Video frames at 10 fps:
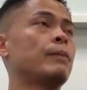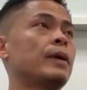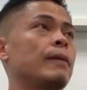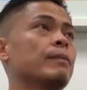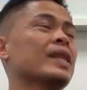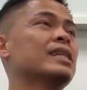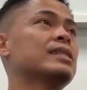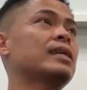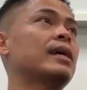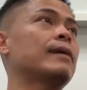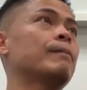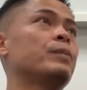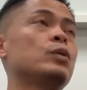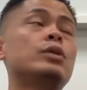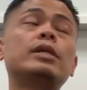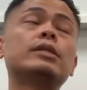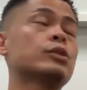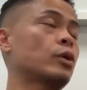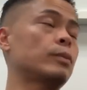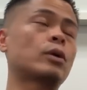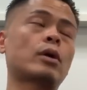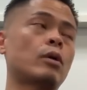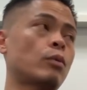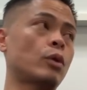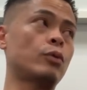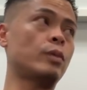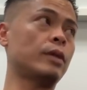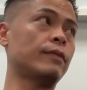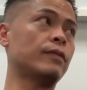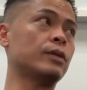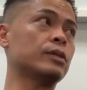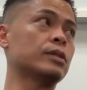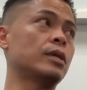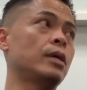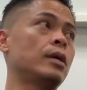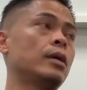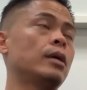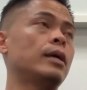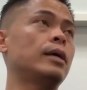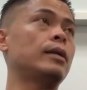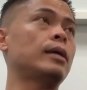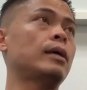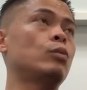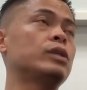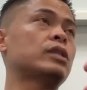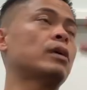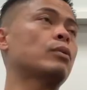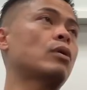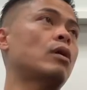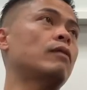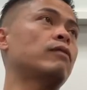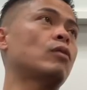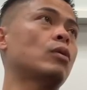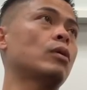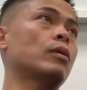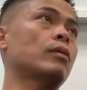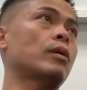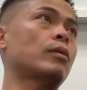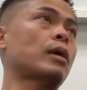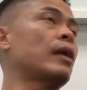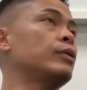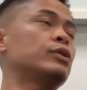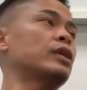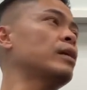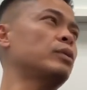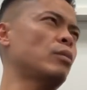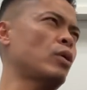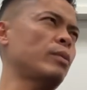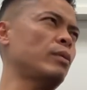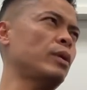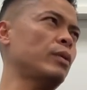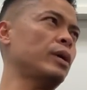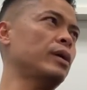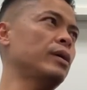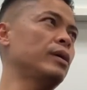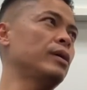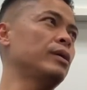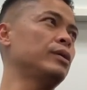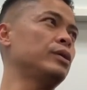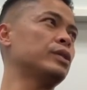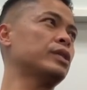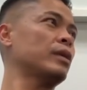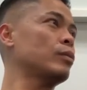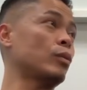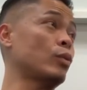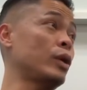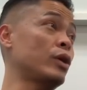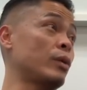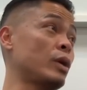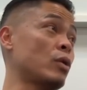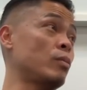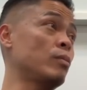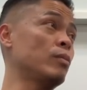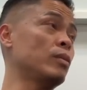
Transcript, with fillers: but let's say you didn't scrub the credit report with me on the 1st mm-hmm. and and we set up a call for. How do you set up the appointment, by the way? Do you just say well, when are you going to be home?